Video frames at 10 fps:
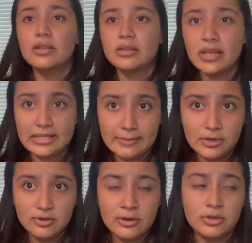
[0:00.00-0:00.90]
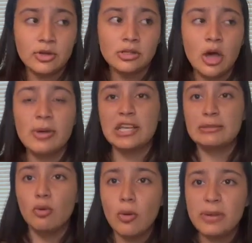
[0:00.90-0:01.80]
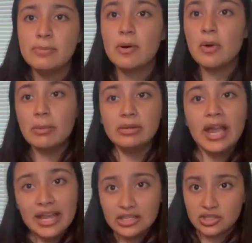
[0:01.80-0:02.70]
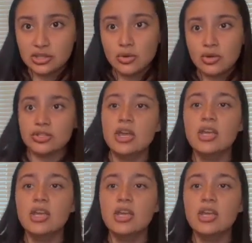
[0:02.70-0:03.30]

acceptance rate was so low, because more people were applying to schools,